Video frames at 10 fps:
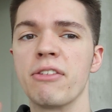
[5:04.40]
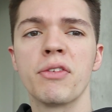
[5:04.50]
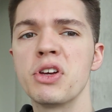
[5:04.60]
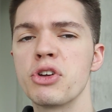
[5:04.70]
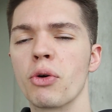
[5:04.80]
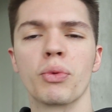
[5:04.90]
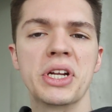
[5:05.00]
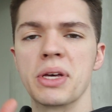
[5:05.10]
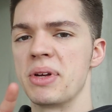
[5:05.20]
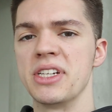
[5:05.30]
Even if you don't
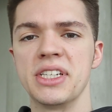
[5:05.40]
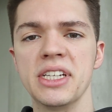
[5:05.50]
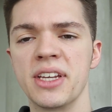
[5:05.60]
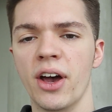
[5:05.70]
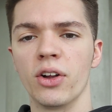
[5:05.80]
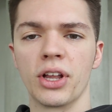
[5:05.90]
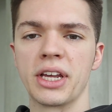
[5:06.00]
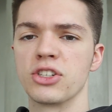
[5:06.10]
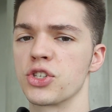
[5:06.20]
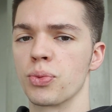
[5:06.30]
read them in detail,
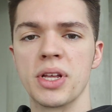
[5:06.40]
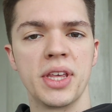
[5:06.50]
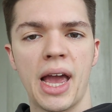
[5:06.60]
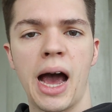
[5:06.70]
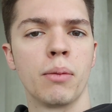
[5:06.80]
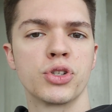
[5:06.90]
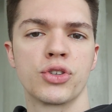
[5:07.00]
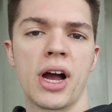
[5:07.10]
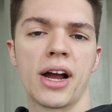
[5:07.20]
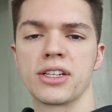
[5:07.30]
like just read the
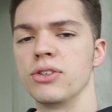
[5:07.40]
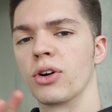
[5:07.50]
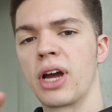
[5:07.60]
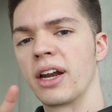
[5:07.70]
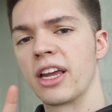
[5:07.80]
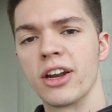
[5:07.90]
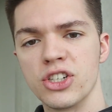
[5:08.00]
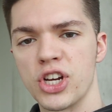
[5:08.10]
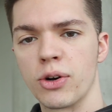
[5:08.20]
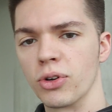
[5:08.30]
abstract, kind of get
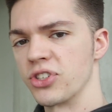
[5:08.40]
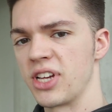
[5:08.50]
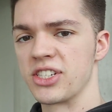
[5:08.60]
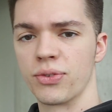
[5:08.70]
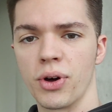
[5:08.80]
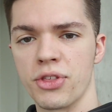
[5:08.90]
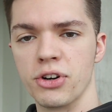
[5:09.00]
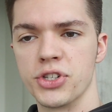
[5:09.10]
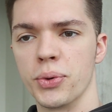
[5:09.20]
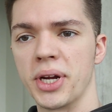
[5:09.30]
a general sense of what
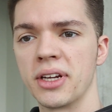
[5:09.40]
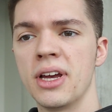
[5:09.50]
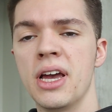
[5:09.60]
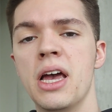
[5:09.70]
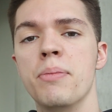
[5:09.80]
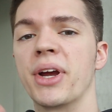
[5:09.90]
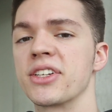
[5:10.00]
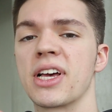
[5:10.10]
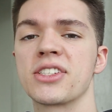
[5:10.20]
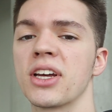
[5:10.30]
they're doing,
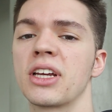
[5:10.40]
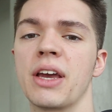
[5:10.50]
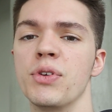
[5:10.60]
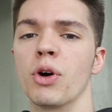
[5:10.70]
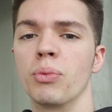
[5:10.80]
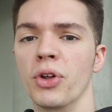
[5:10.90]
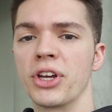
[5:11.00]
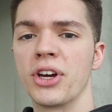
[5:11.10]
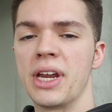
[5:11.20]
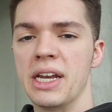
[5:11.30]
because that's going to give you a
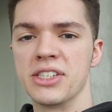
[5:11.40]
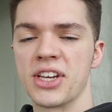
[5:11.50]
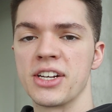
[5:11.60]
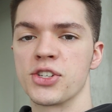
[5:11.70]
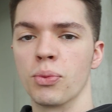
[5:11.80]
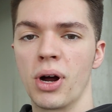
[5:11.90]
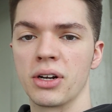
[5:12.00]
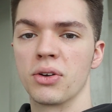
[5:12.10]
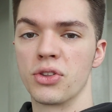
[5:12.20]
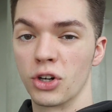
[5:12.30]
really good insight to
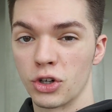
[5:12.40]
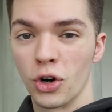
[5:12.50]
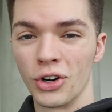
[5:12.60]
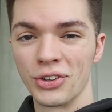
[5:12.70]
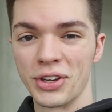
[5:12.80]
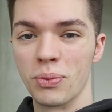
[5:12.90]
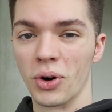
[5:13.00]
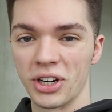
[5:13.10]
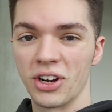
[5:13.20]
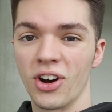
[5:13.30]
what they're currently
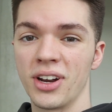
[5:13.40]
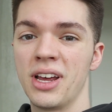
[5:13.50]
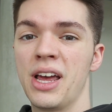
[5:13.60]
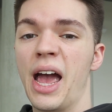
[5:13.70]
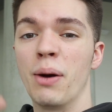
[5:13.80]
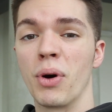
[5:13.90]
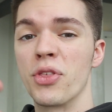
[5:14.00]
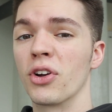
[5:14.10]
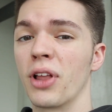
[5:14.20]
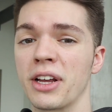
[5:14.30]
working on and
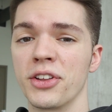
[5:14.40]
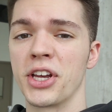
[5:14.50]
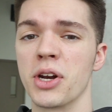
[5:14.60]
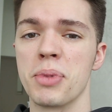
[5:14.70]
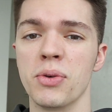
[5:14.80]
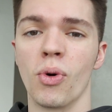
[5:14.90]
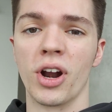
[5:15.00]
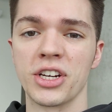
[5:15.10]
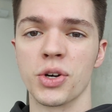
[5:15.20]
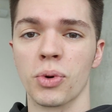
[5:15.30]
what they're likely going to be
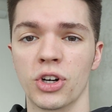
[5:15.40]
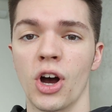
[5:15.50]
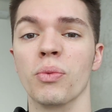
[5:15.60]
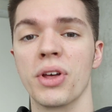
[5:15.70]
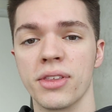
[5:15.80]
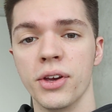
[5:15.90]
wanting to work on with